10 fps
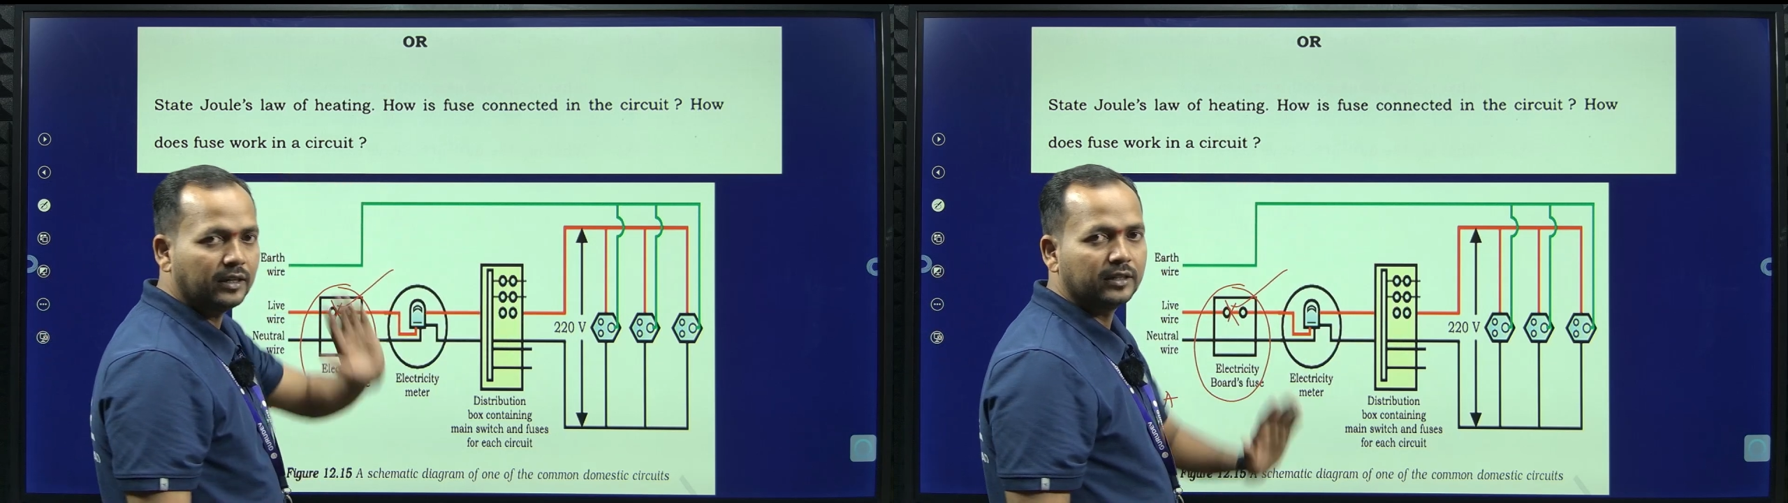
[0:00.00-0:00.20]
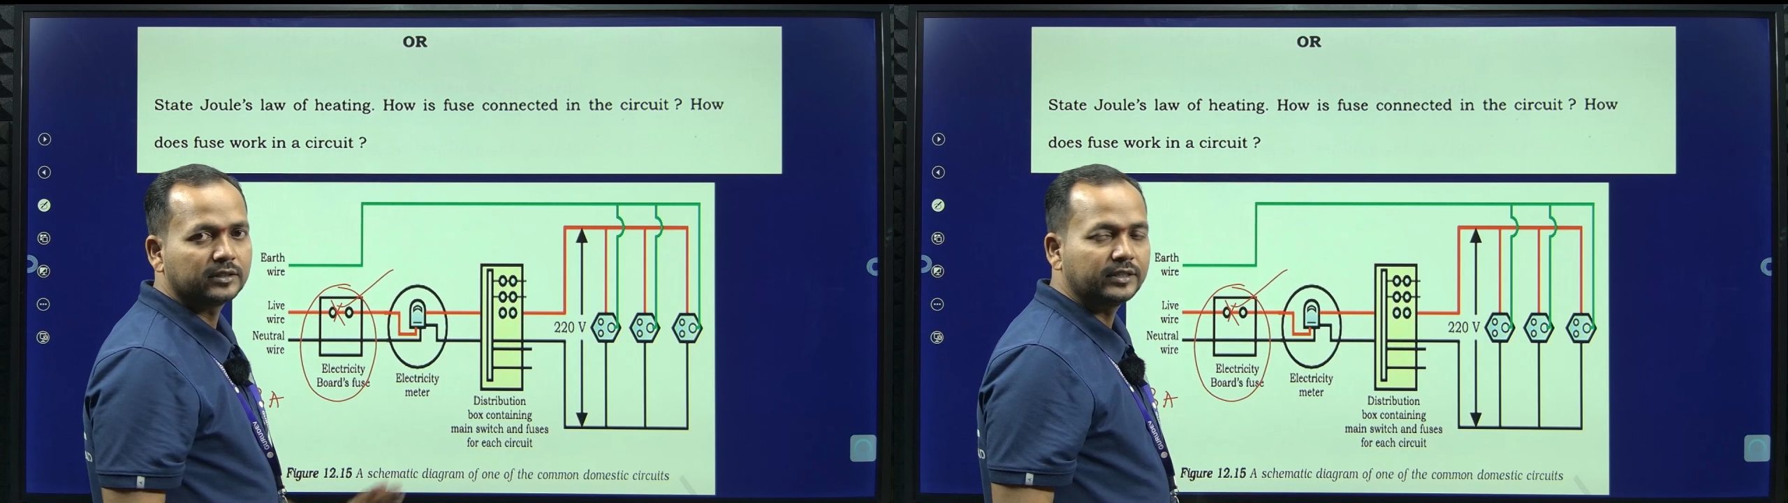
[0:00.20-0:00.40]

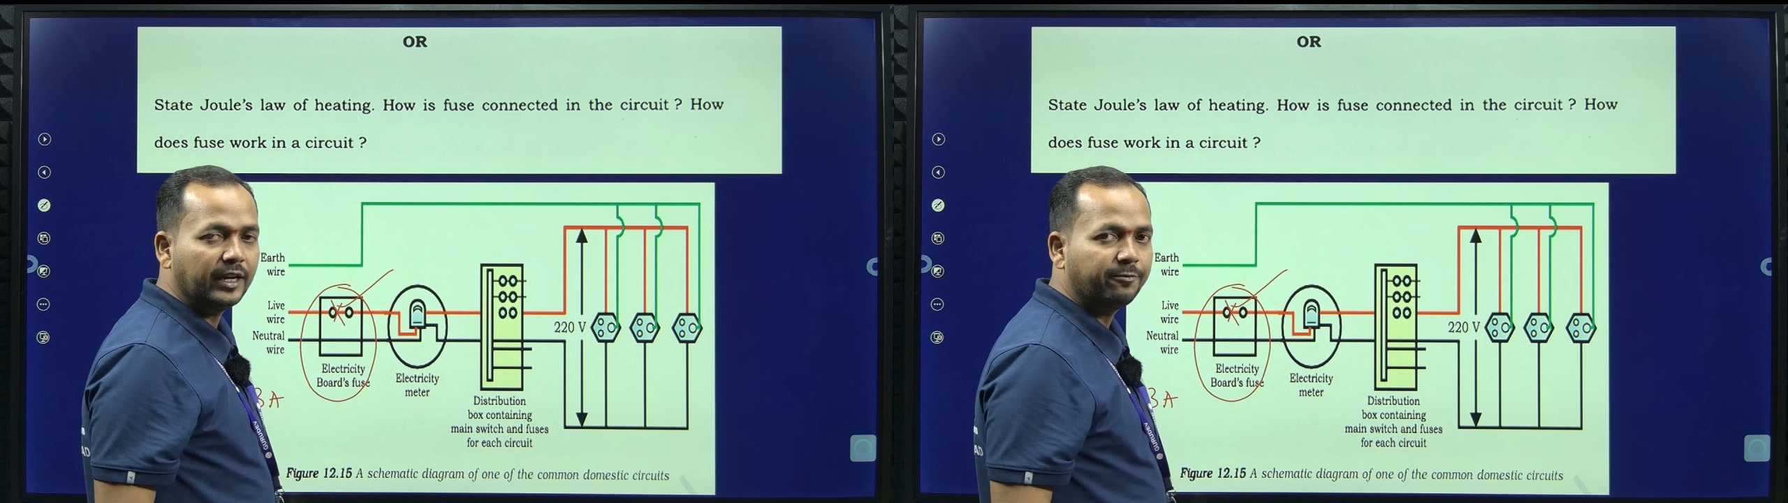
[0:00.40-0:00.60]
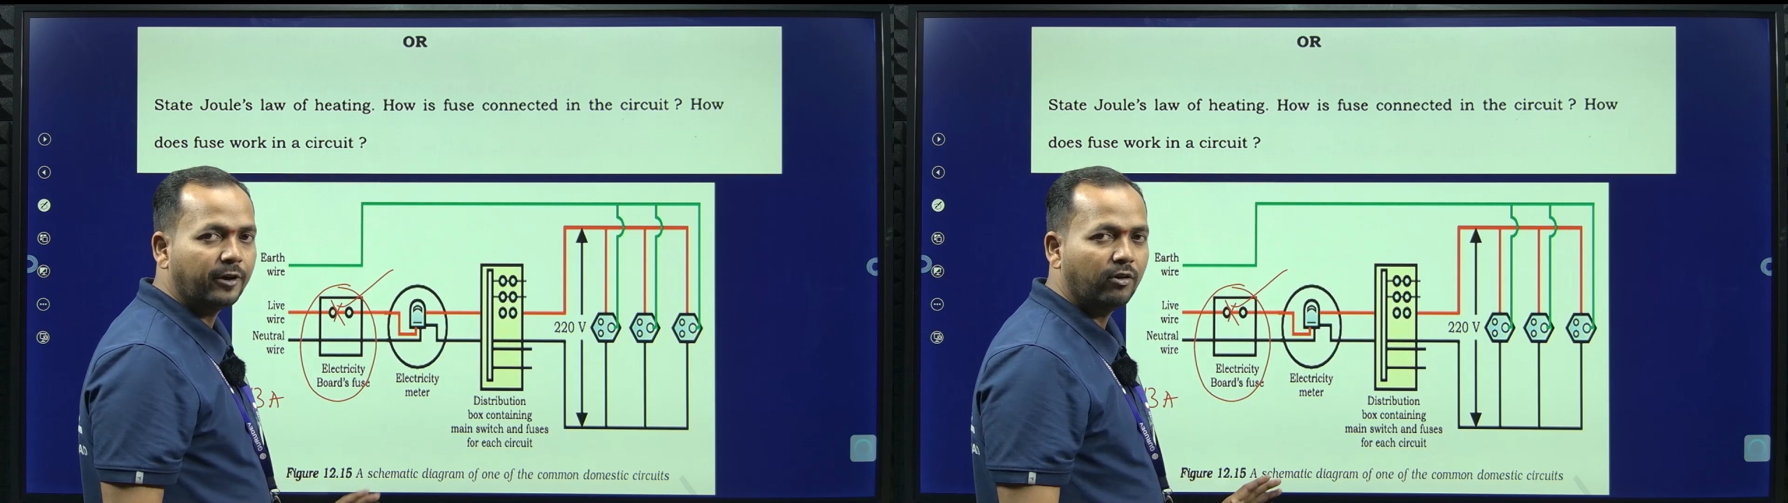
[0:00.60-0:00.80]

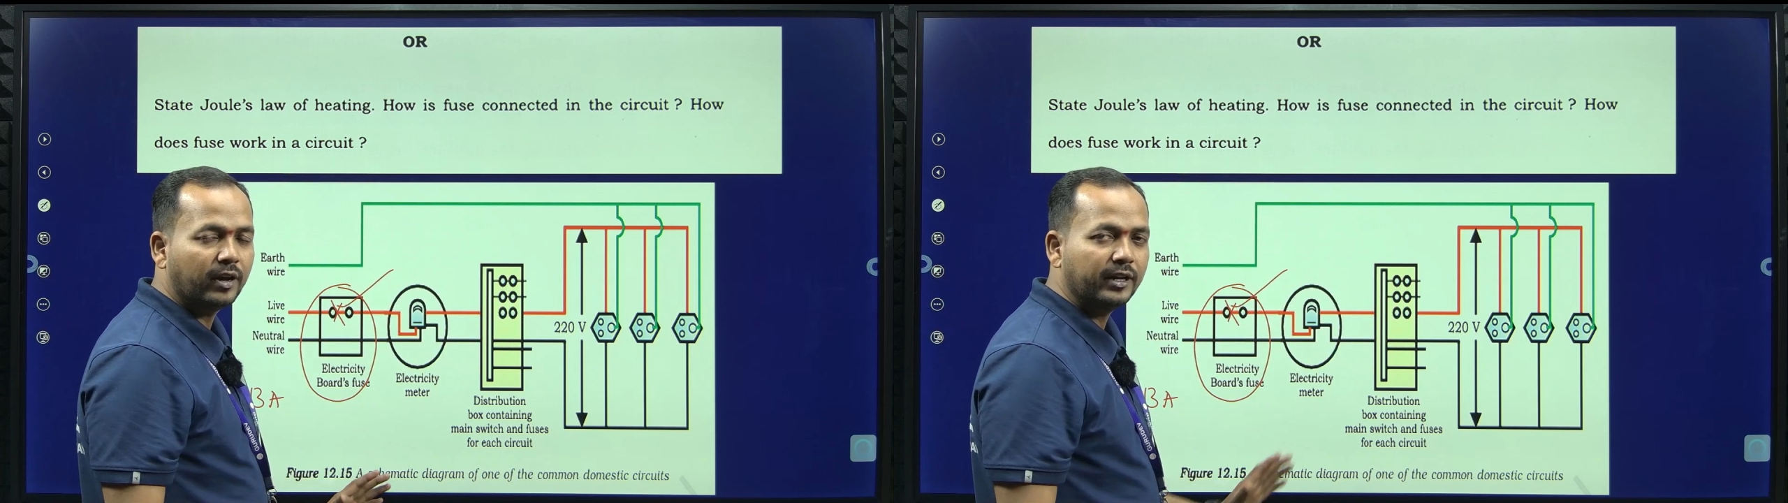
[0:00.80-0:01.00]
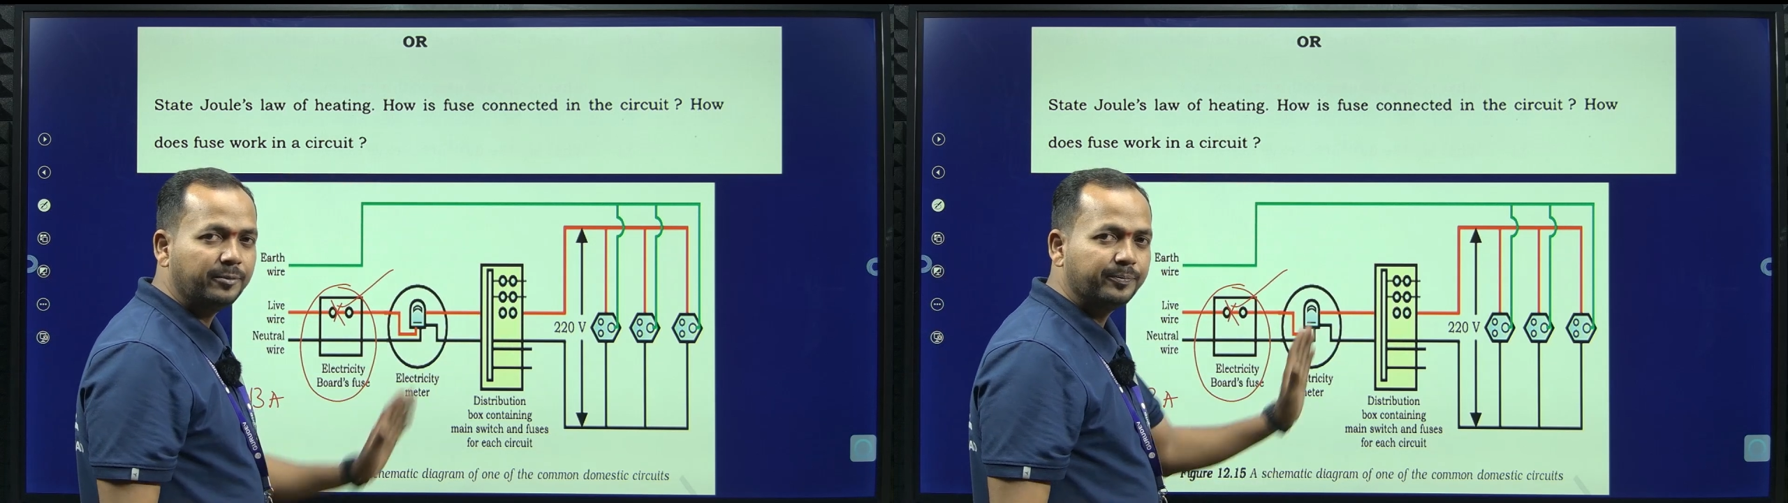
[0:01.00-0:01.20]
save
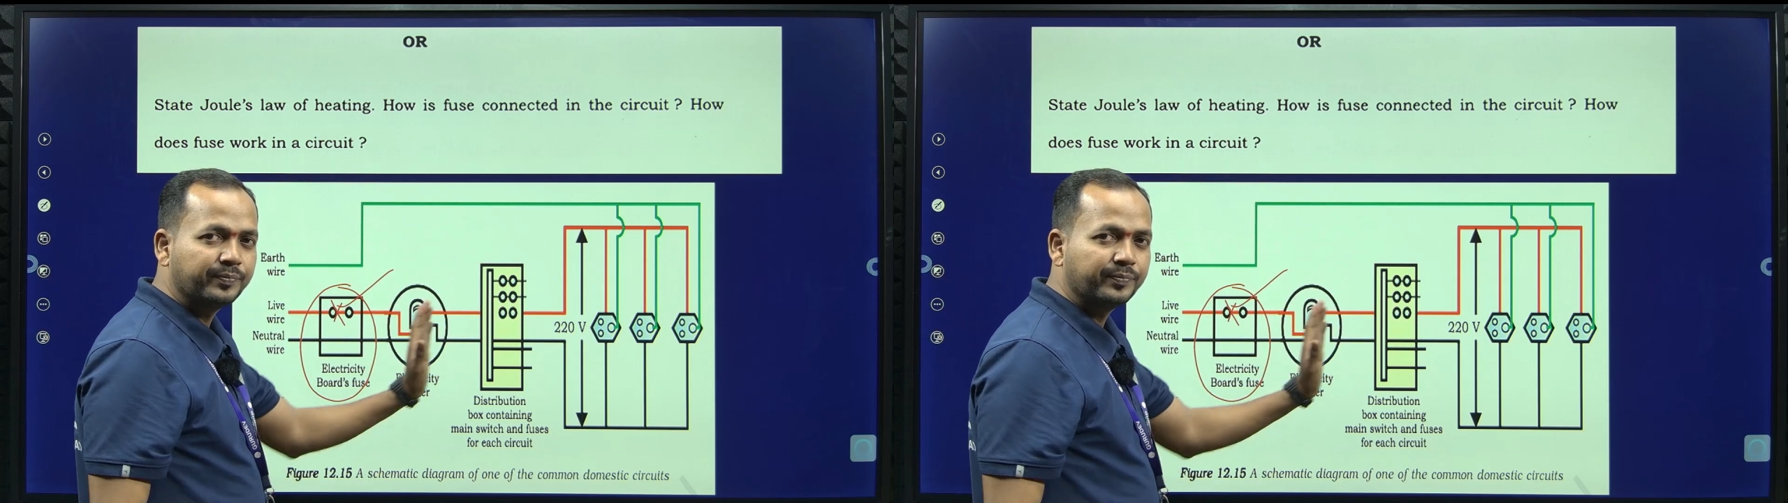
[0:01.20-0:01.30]
our